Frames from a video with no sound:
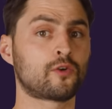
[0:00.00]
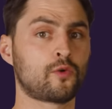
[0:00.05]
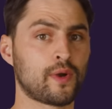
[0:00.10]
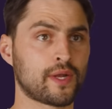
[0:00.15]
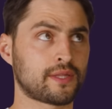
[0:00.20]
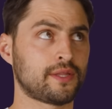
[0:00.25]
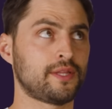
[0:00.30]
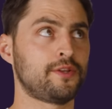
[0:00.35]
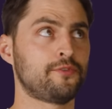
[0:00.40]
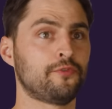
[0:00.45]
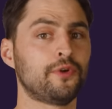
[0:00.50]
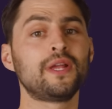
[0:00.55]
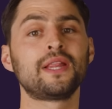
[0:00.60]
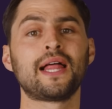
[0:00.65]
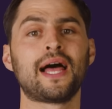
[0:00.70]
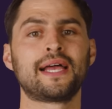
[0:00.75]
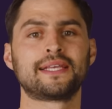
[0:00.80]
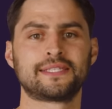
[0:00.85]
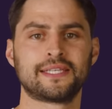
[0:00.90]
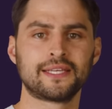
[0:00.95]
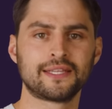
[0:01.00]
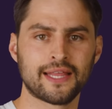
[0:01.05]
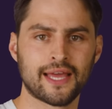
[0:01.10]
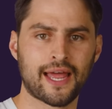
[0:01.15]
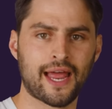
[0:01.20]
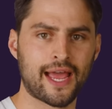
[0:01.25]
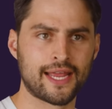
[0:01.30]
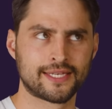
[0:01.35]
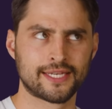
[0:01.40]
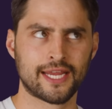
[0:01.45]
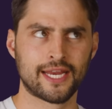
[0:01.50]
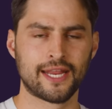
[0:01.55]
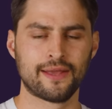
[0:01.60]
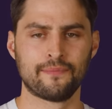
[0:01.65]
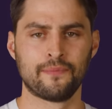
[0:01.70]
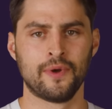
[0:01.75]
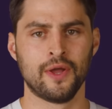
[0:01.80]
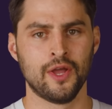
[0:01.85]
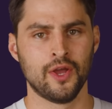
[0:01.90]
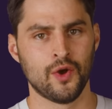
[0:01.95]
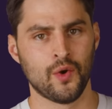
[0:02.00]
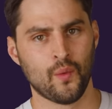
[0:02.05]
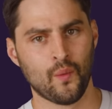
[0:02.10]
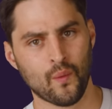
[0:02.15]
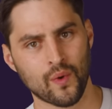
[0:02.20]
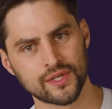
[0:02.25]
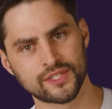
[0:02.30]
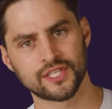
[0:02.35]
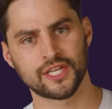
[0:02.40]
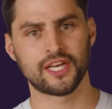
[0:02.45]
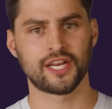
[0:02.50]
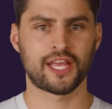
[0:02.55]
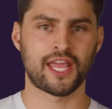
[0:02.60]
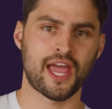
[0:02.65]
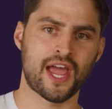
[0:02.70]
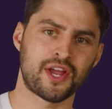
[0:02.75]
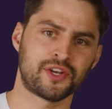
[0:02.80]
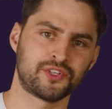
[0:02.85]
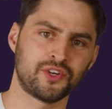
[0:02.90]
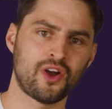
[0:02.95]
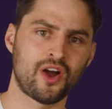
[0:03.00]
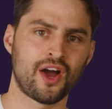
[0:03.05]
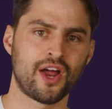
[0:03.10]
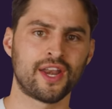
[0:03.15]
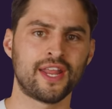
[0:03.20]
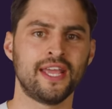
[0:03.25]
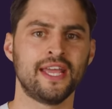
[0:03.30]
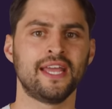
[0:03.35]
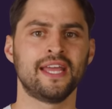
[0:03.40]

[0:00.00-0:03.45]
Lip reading: quickly realizing that Itanium wasn't gonna catch on,